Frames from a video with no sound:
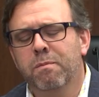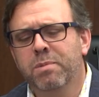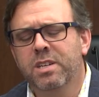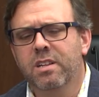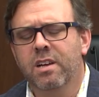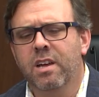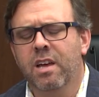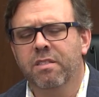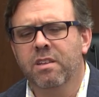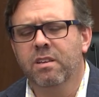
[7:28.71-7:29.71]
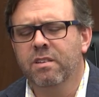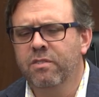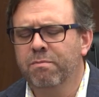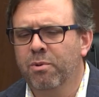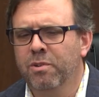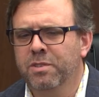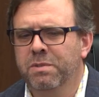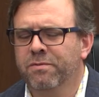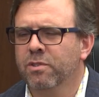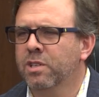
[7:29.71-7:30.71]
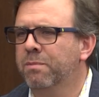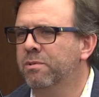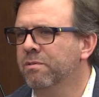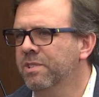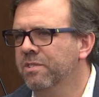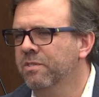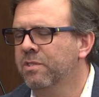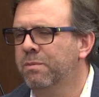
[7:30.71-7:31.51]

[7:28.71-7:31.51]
But I think it's important to me for a couple of reasons.